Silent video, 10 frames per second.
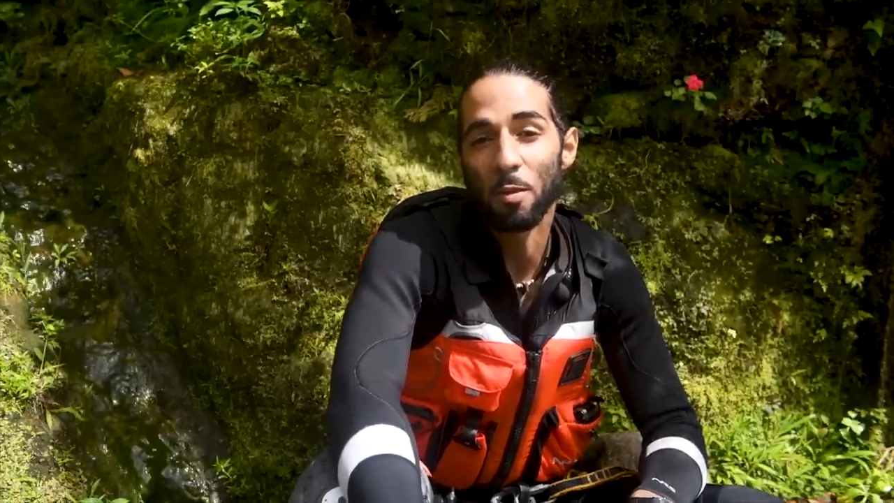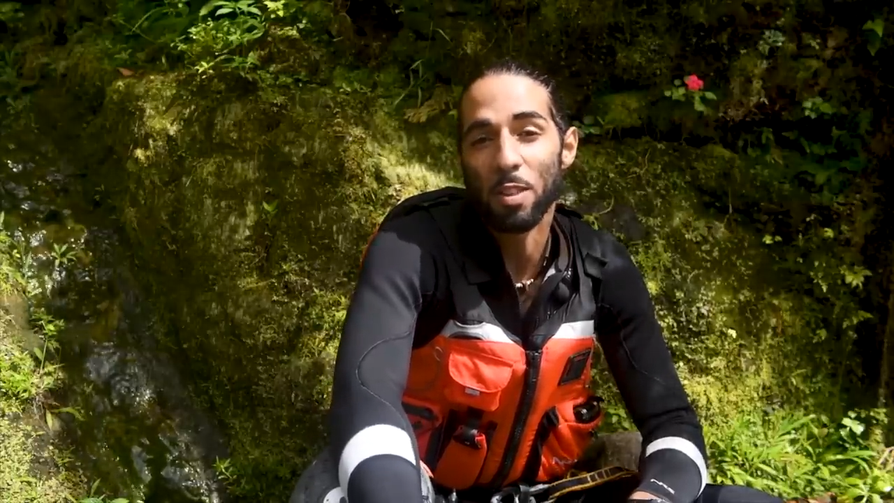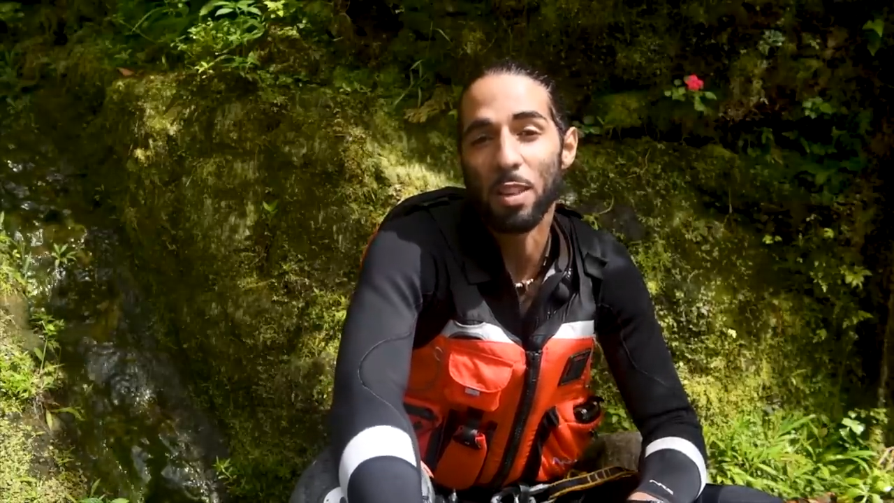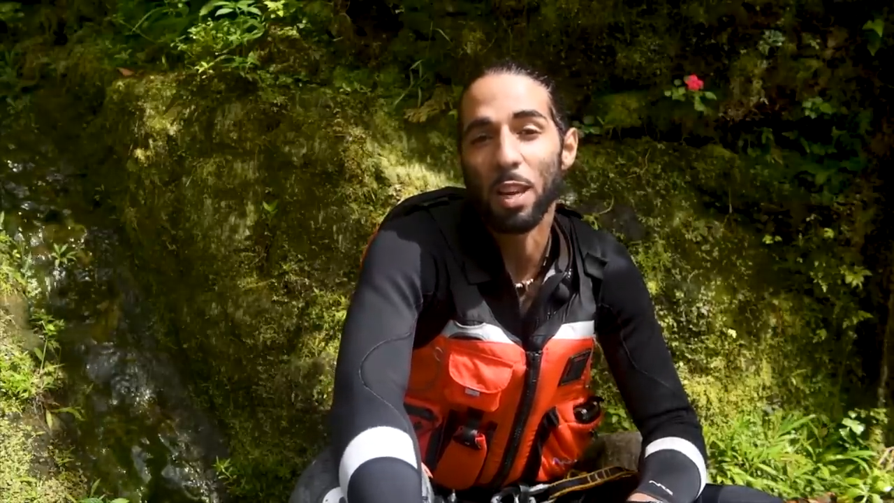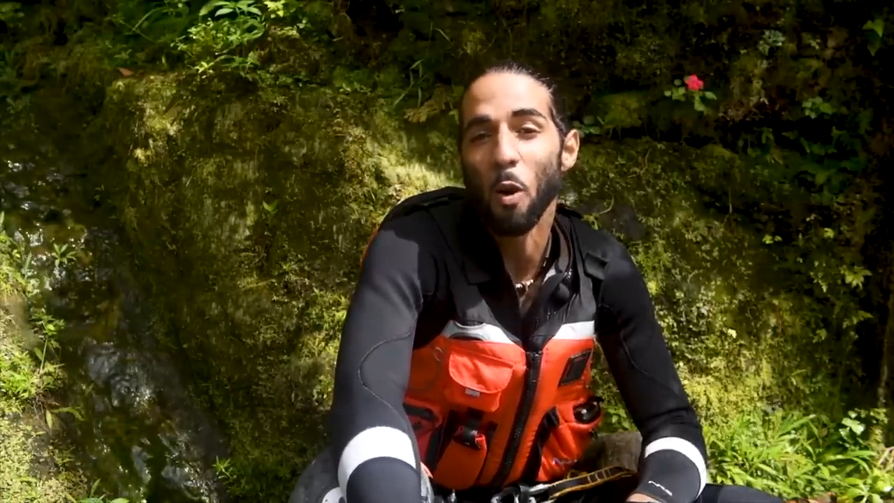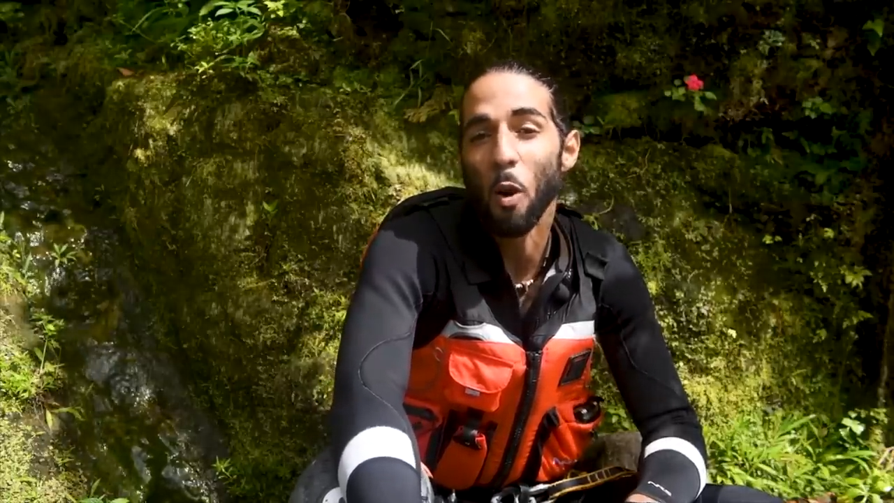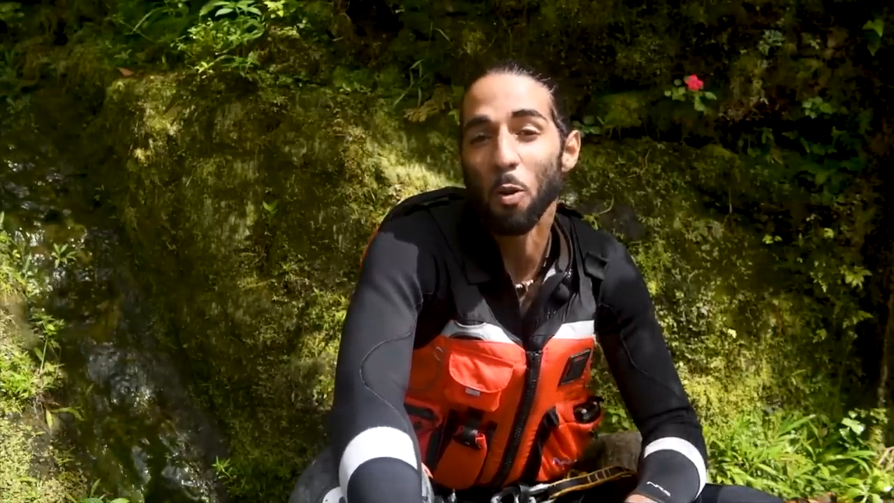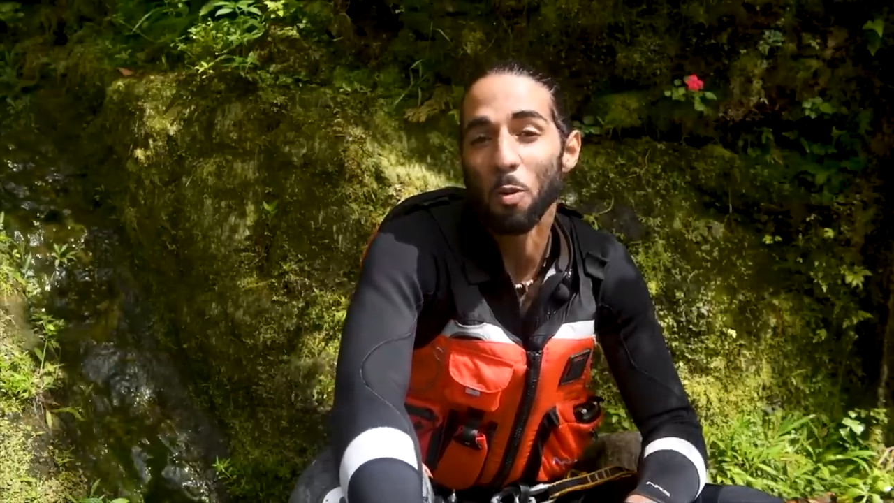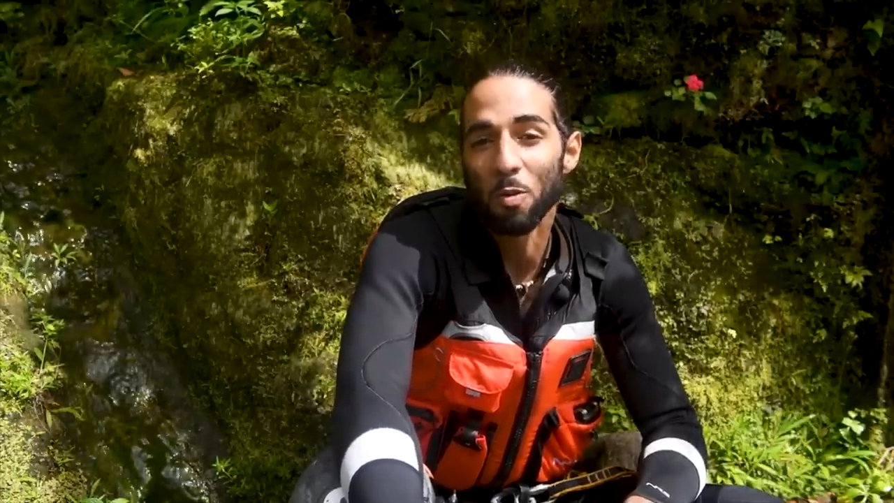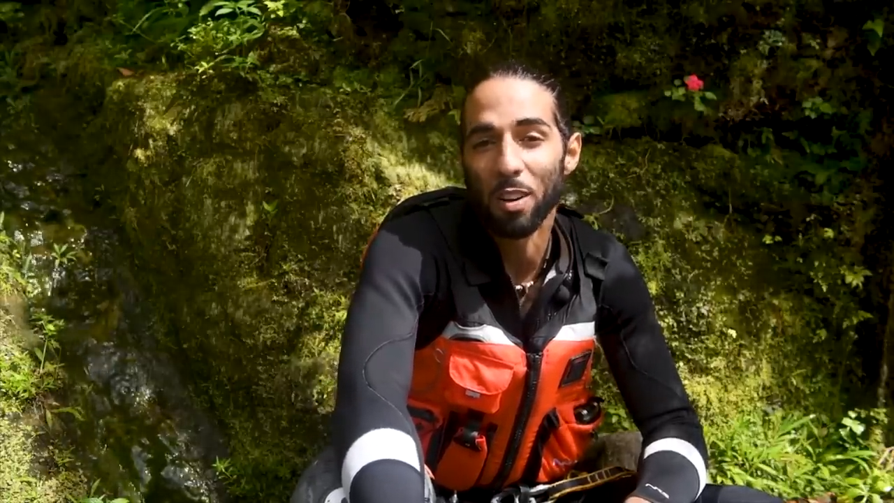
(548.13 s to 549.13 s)
everything
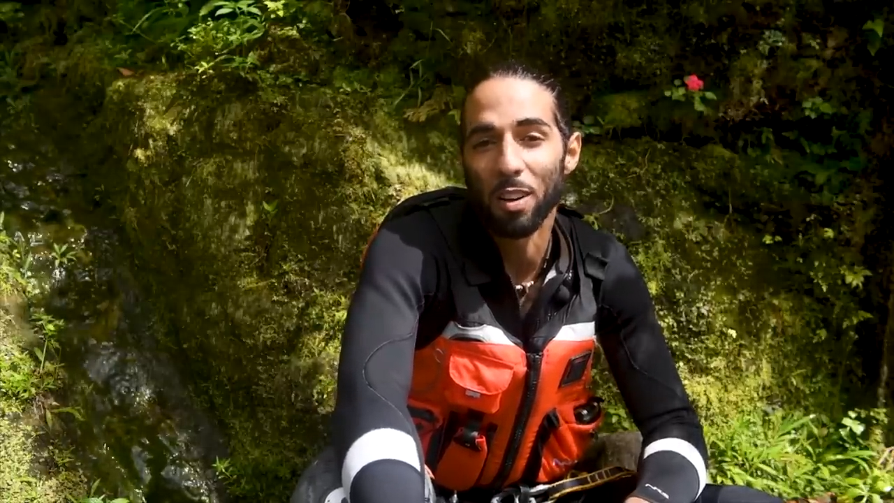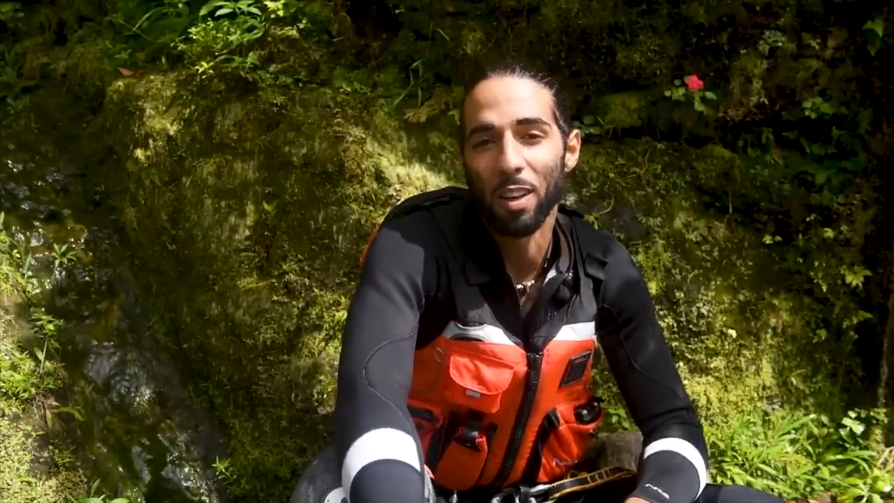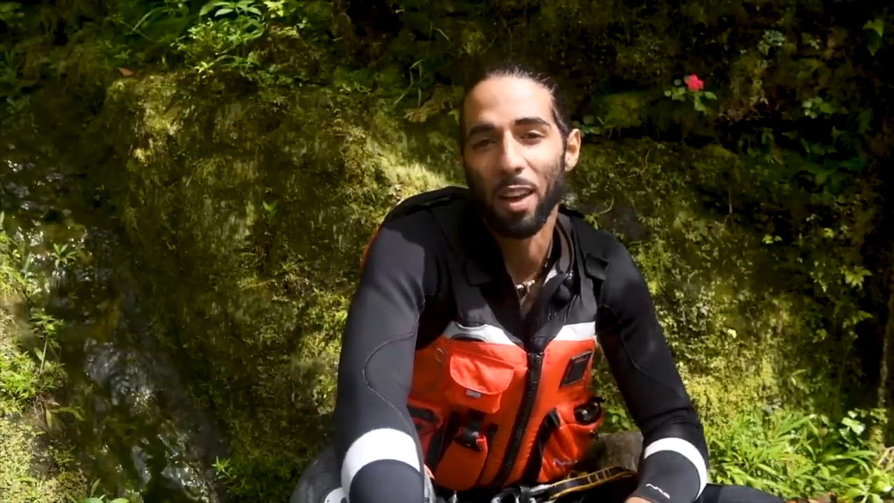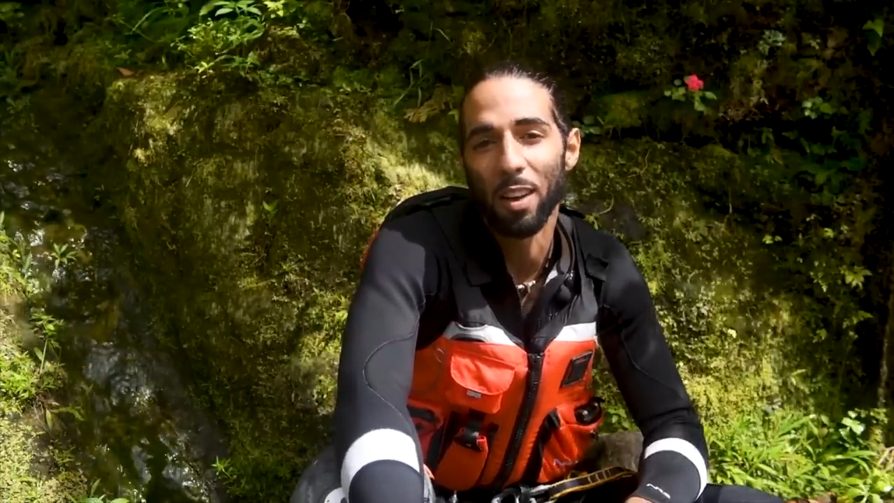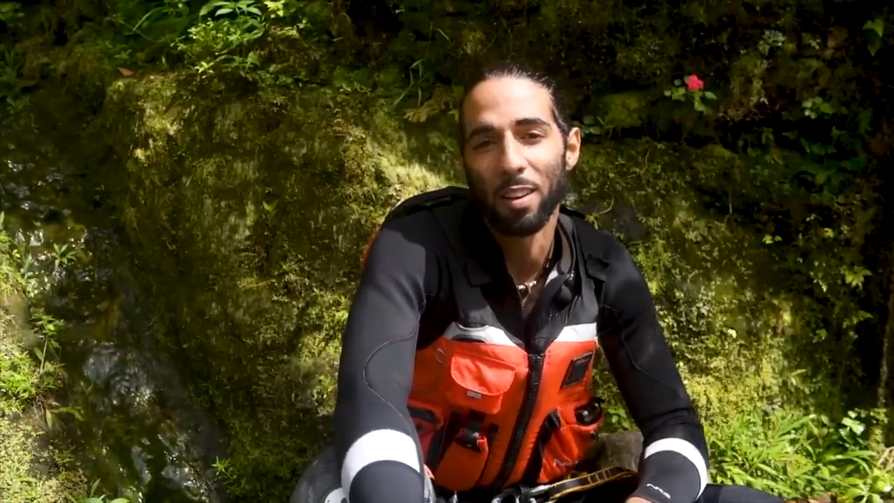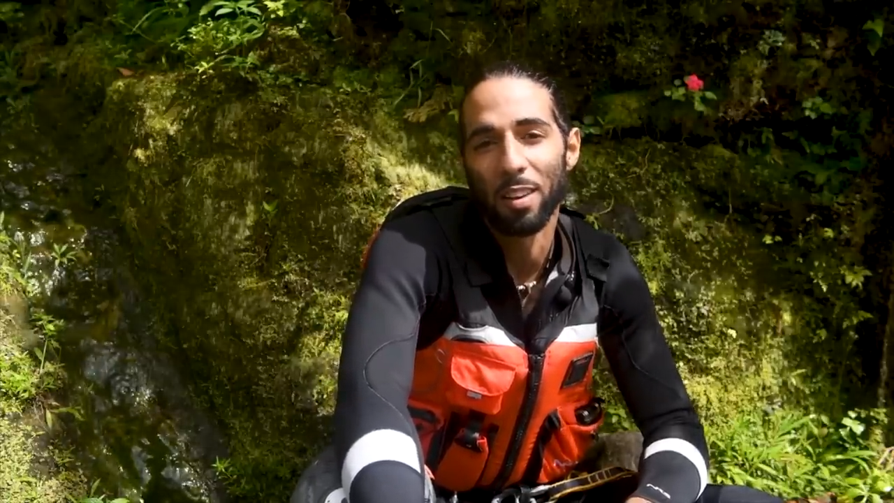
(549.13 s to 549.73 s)
all over again.